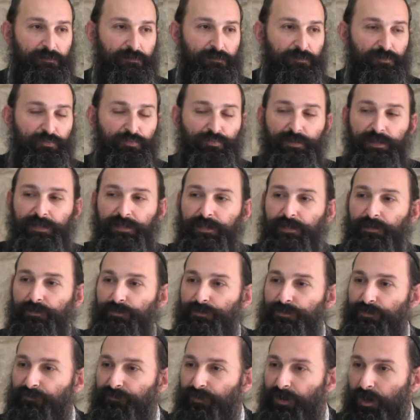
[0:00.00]
3
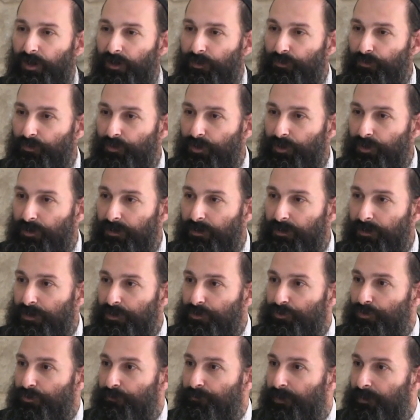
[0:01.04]
years of hard work. He
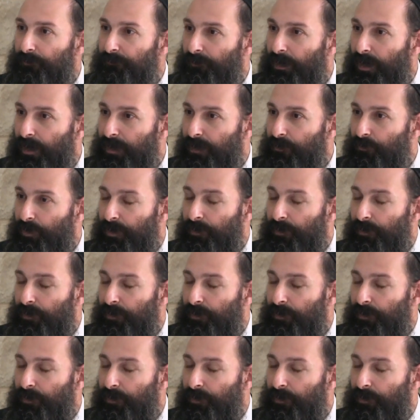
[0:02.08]
took my money.